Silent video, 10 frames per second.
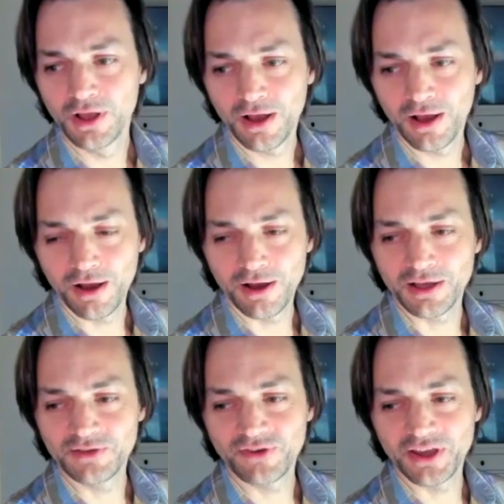
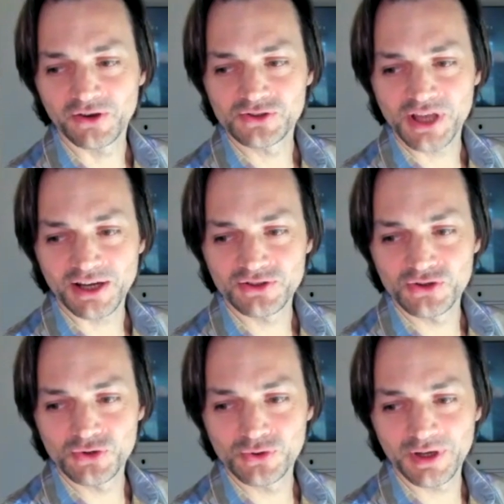if I contact
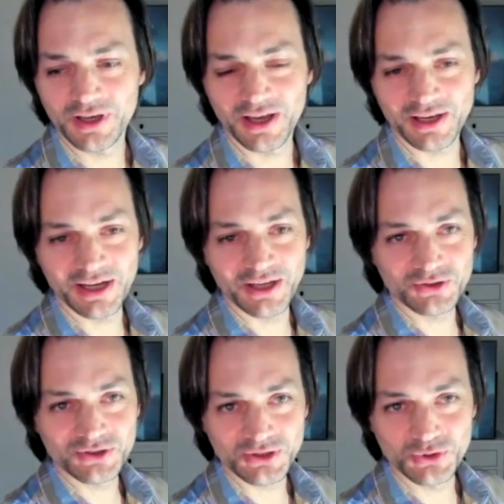you, can I
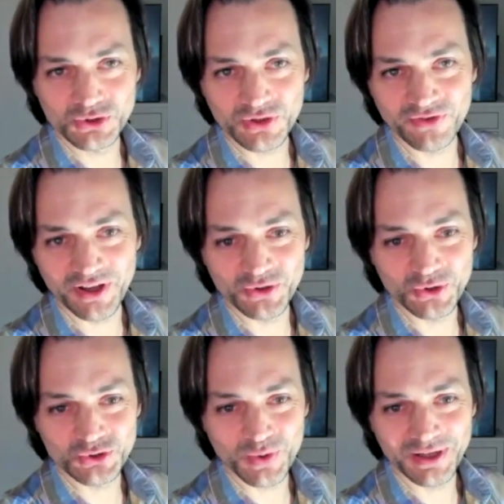contact you as a vendor
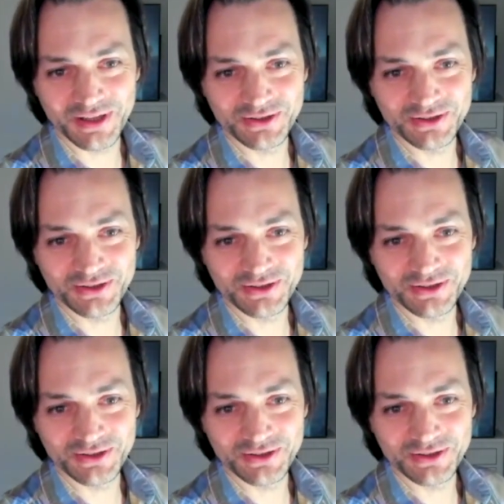as well?